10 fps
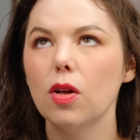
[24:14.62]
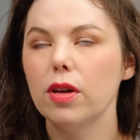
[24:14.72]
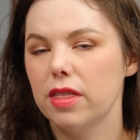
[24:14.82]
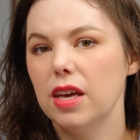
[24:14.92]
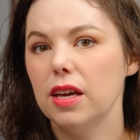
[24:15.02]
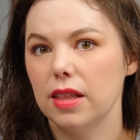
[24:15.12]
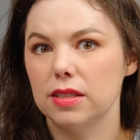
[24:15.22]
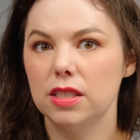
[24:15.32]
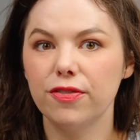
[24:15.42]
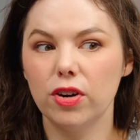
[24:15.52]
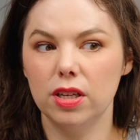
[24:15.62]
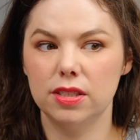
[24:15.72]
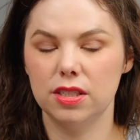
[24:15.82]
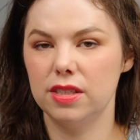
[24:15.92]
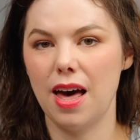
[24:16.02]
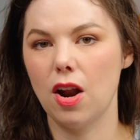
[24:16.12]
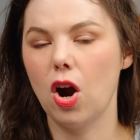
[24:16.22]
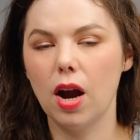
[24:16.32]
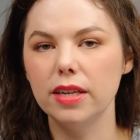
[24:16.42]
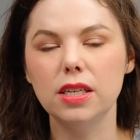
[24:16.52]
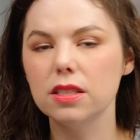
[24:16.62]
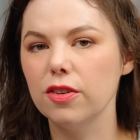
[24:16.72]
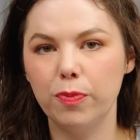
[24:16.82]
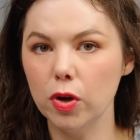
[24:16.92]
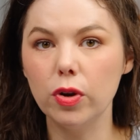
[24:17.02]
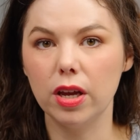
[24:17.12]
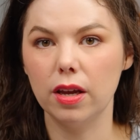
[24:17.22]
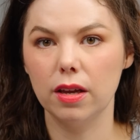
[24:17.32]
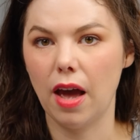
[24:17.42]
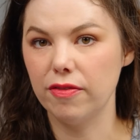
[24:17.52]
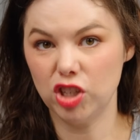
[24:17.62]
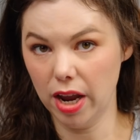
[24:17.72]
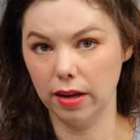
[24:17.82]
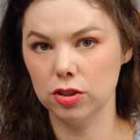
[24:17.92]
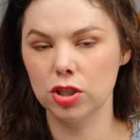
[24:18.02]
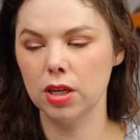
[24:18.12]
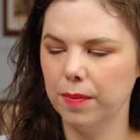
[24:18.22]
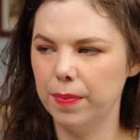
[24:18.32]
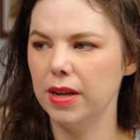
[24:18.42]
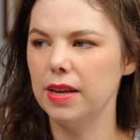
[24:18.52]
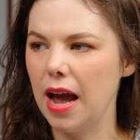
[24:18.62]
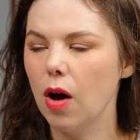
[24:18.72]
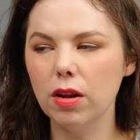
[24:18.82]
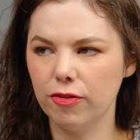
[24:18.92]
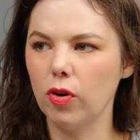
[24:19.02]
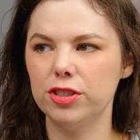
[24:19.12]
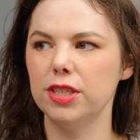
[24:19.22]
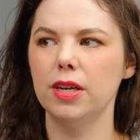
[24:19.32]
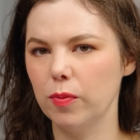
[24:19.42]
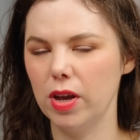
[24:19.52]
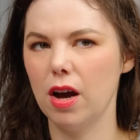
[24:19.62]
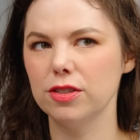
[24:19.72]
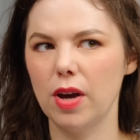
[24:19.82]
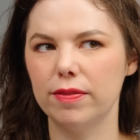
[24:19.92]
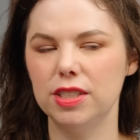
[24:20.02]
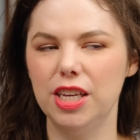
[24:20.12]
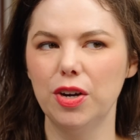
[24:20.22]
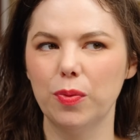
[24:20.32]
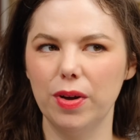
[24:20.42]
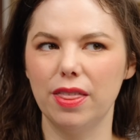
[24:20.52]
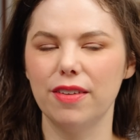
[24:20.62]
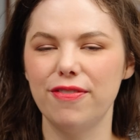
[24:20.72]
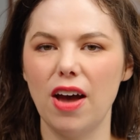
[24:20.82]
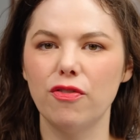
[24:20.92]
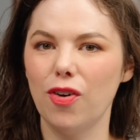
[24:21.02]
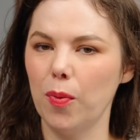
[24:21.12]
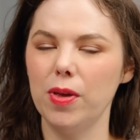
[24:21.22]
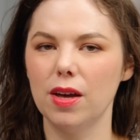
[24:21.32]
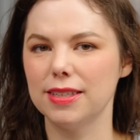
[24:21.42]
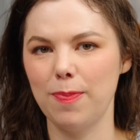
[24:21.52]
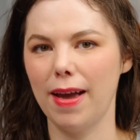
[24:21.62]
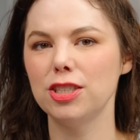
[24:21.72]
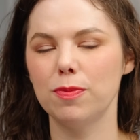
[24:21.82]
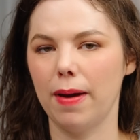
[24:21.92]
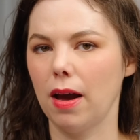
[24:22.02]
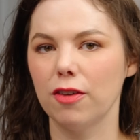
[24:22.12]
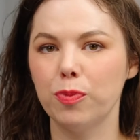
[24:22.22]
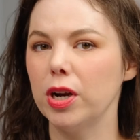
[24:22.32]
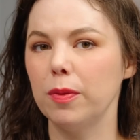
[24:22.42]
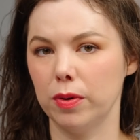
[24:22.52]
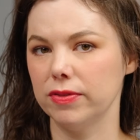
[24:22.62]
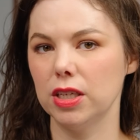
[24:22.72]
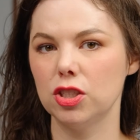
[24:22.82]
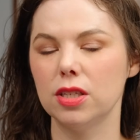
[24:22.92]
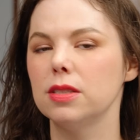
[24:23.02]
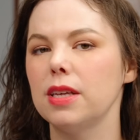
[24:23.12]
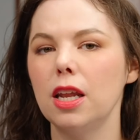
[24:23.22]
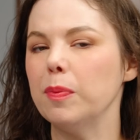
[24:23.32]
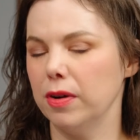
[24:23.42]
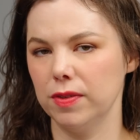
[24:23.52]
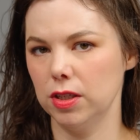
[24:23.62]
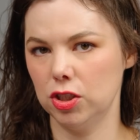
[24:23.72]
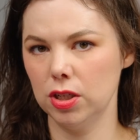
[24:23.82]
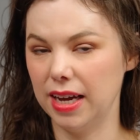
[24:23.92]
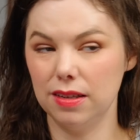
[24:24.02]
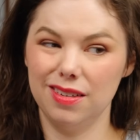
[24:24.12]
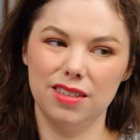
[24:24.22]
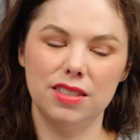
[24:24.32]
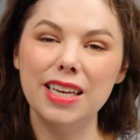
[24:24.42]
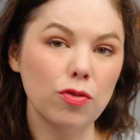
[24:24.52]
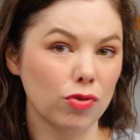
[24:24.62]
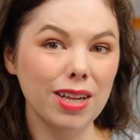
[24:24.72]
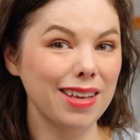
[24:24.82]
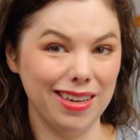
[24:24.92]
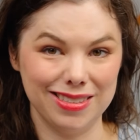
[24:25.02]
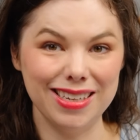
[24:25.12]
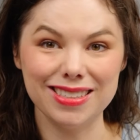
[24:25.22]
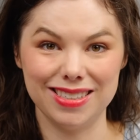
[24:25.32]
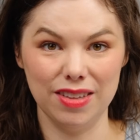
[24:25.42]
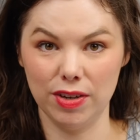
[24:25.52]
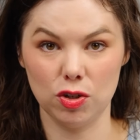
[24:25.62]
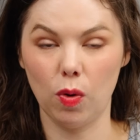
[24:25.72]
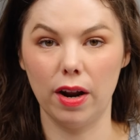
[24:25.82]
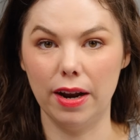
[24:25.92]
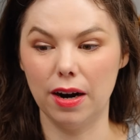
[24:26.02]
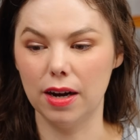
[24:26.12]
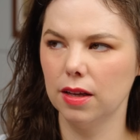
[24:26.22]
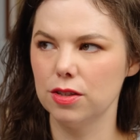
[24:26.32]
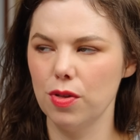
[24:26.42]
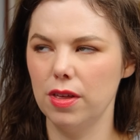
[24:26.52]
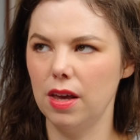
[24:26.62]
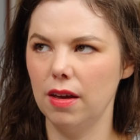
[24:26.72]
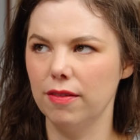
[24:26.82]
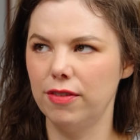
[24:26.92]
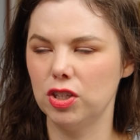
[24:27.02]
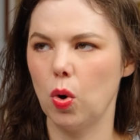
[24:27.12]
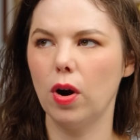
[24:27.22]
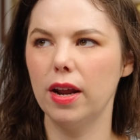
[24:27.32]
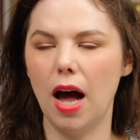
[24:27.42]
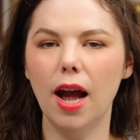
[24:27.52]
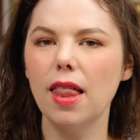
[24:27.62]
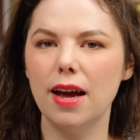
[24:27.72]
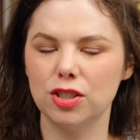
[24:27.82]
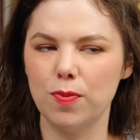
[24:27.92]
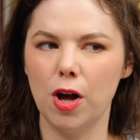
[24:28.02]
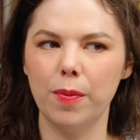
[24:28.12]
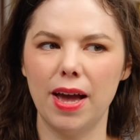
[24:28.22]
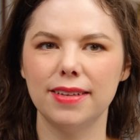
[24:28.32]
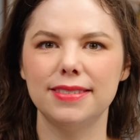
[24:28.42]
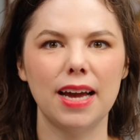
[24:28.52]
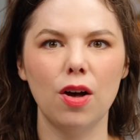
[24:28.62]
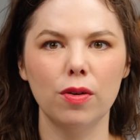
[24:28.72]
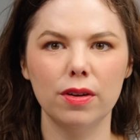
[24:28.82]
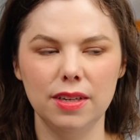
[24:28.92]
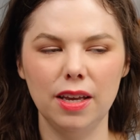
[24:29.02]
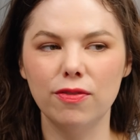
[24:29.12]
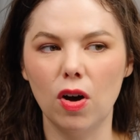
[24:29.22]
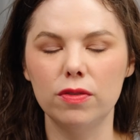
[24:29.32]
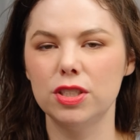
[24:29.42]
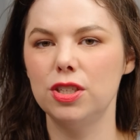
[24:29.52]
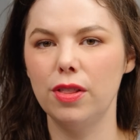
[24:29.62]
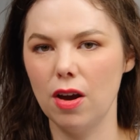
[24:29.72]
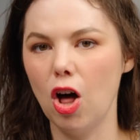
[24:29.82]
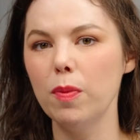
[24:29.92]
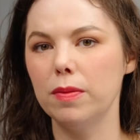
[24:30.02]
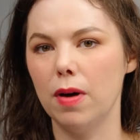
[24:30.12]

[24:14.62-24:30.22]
only thing that's different is just that our ideas of beauty have changed. But now, unfortunately, we also have to deal with the fat phobia expansion pack of pretty privilege and skinny privilege that didn't really exist in the Victorian era. So the Victorian eyelash mom has now evolved into the almond